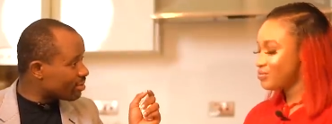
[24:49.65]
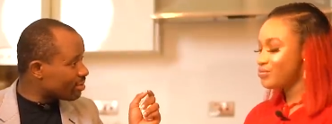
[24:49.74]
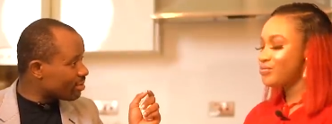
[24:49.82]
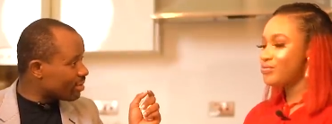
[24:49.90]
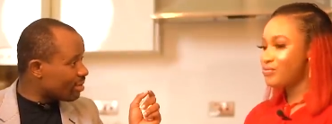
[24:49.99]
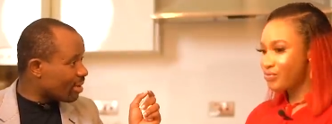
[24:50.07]

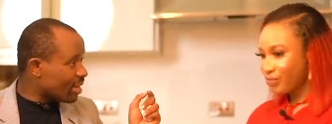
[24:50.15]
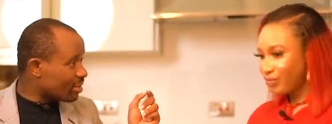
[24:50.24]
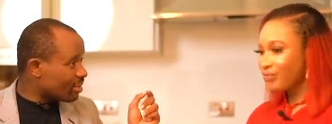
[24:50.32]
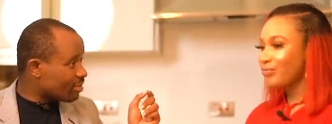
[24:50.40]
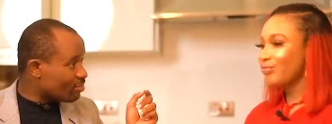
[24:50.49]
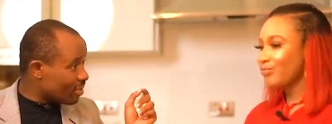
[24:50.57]
Speaker 1: Mm. Right?
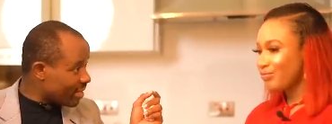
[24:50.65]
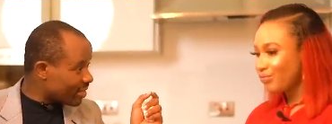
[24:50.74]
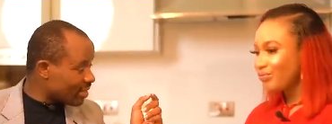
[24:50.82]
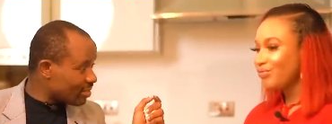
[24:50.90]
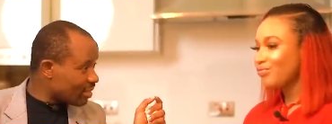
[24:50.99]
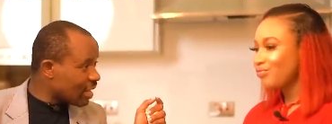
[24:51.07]
Really
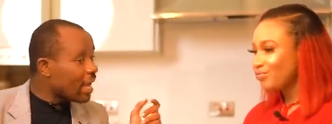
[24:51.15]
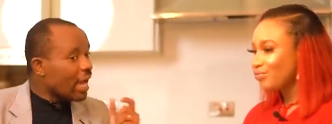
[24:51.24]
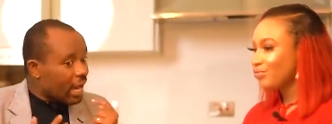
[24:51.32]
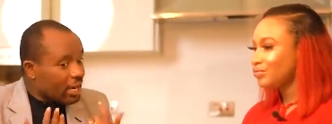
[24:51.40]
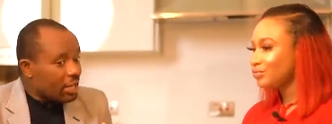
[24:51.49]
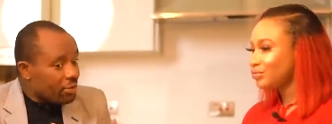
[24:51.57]
tiny thing.
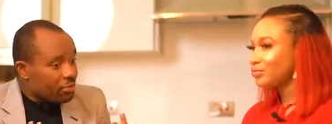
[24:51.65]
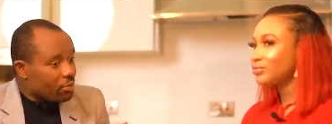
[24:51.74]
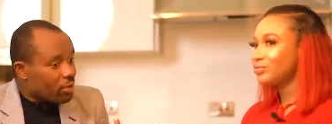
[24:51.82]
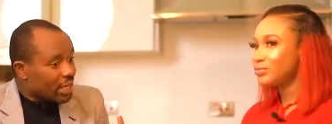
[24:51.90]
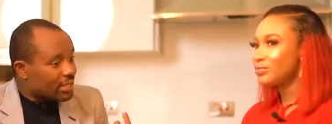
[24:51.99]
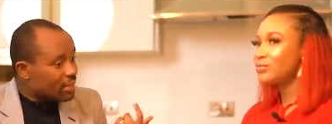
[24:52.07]
And if you
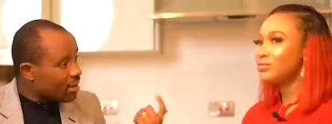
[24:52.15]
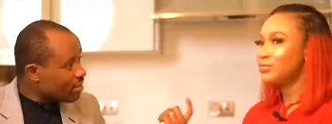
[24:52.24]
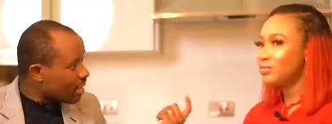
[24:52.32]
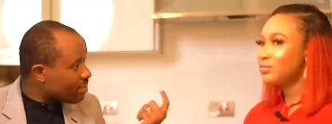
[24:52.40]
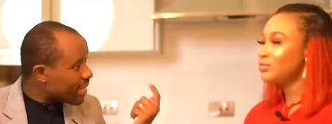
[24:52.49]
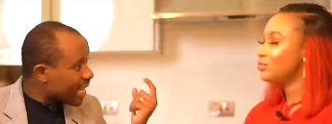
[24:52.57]
can tell them